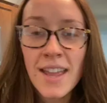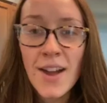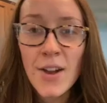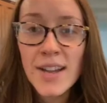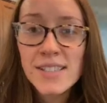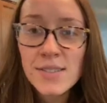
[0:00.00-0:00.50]

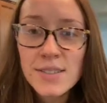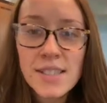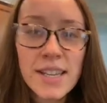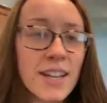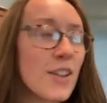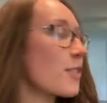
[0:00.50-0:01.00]
Okay, so it's
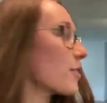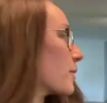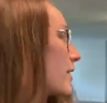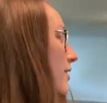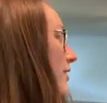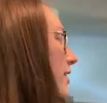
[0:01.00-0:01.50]
like
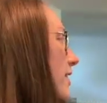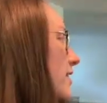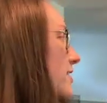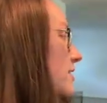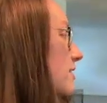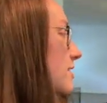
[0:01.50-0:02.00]

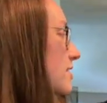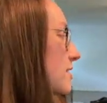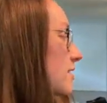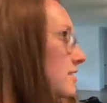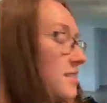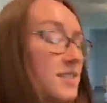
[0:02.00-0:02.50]
3:30. Dylan's
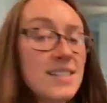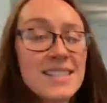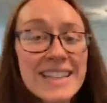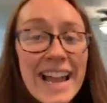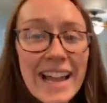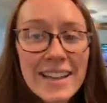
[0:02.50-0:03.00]

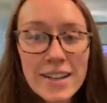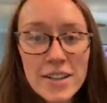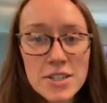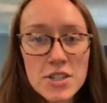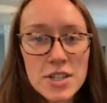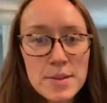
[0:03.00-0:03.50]
snacking
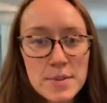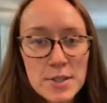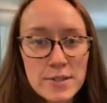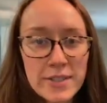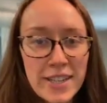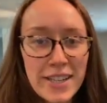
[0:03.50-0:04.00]
on chips
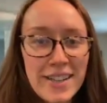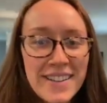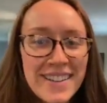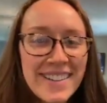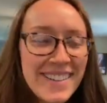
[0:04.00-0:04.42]
over here.